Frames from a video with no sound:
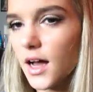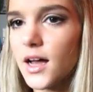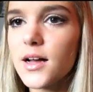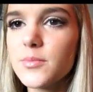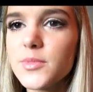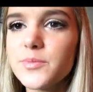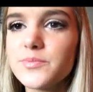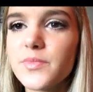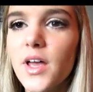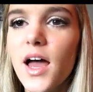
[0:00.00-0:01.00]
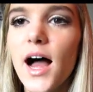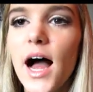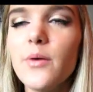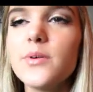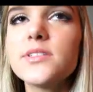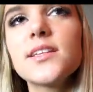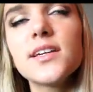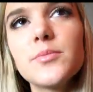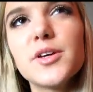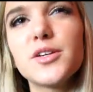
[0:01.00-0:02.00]
Um, I would say
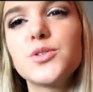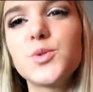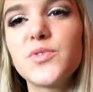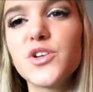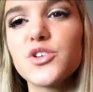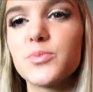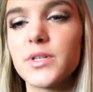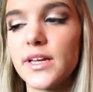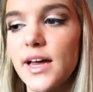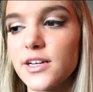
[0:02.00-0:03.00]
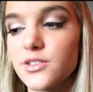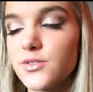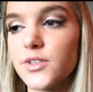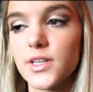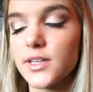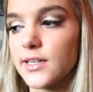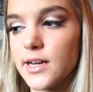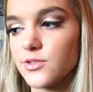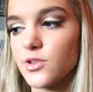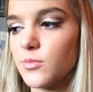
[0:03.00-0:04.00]
that I make YouTube videos, but I actually feel like
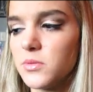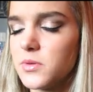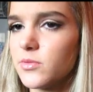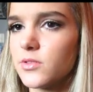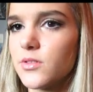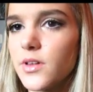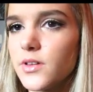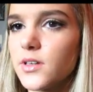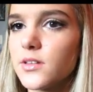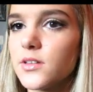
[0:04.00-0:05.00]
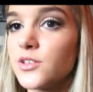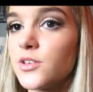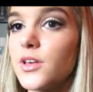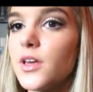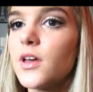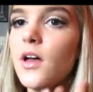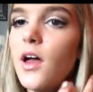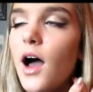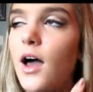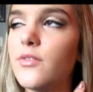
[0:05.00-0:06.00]
now so many people know that, like literally.
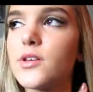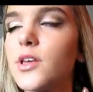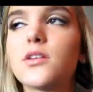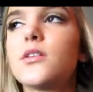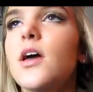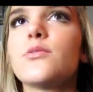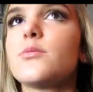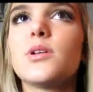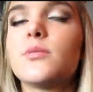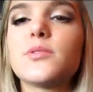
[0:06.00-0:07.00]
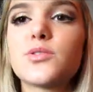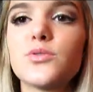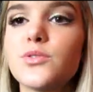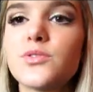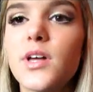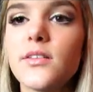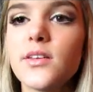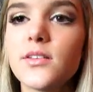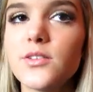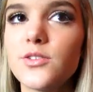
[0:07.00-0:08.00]
I feel like everybody in my school knows that,
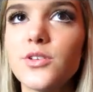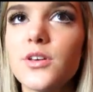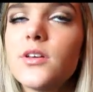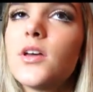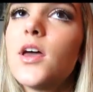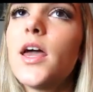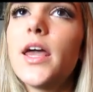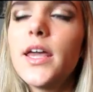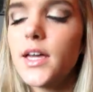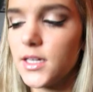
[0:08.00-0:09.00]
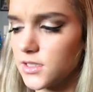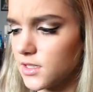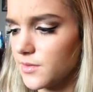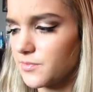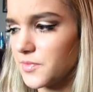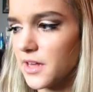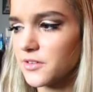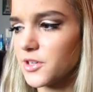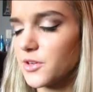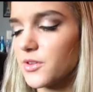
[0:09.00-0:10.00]
like literally. And I
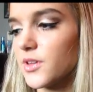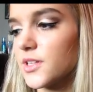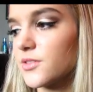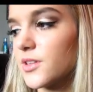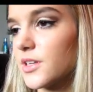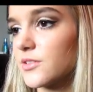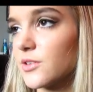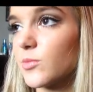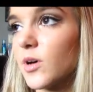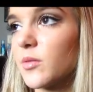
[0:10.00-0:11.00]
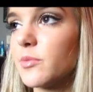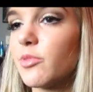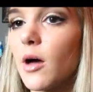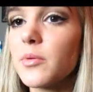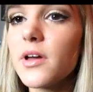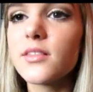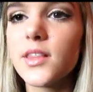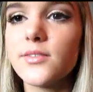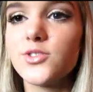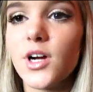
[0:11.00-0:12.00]
don't know, the lesser things known about me. Probably I
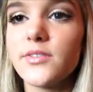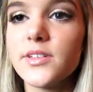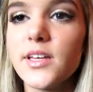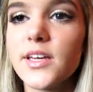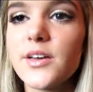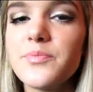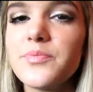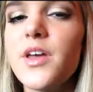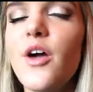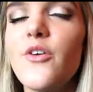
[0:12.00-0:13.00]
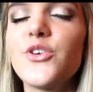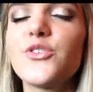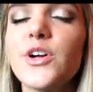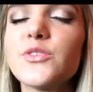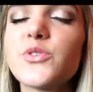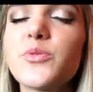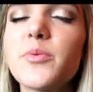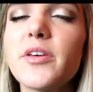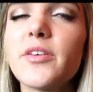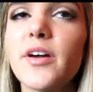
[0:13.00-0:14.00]
love driving. Like if you're friends with
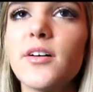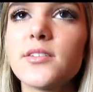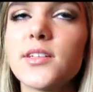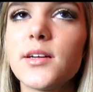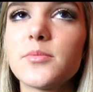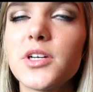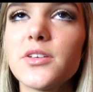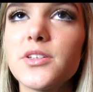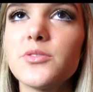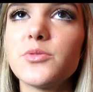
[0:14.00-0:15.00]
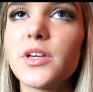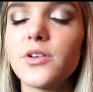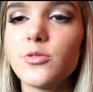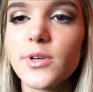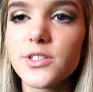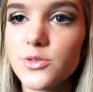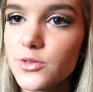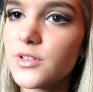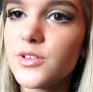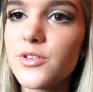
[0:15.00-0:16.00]
me, like on Snapchat, and you like go to my
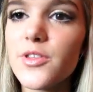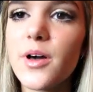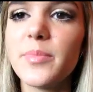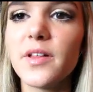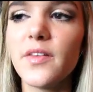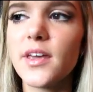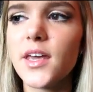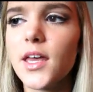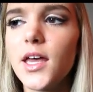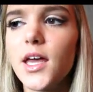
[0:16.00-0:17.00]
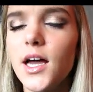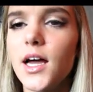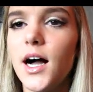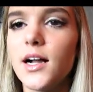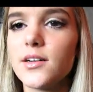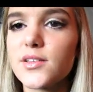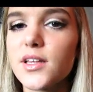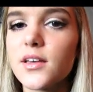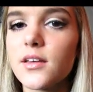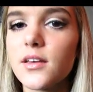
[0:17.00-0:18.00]
school, then you know that. But like, I don't
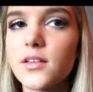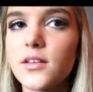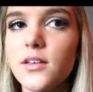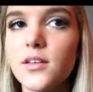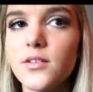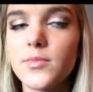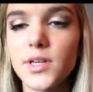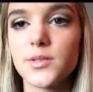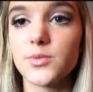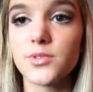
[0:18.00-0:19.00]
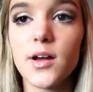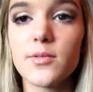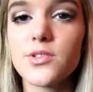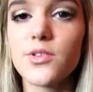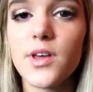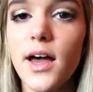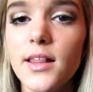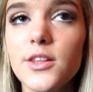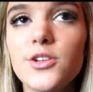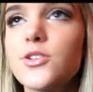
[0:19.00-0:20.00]
think my subscribers know that.
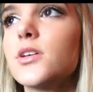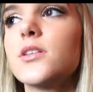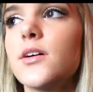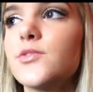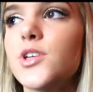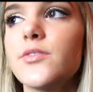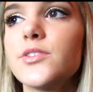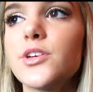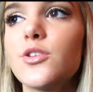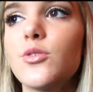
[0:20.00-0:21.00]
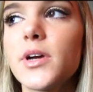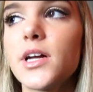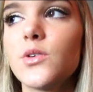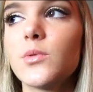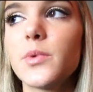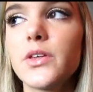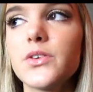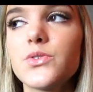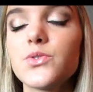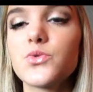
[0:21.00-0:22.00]
I literally love driving. Like, oh my god, I want my
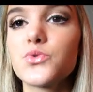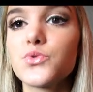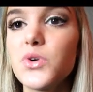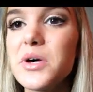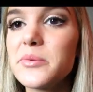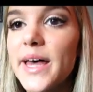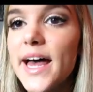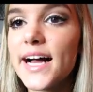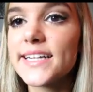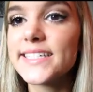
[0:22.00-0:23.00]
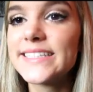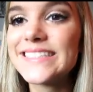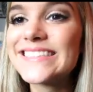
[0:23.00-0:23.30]
license so bad.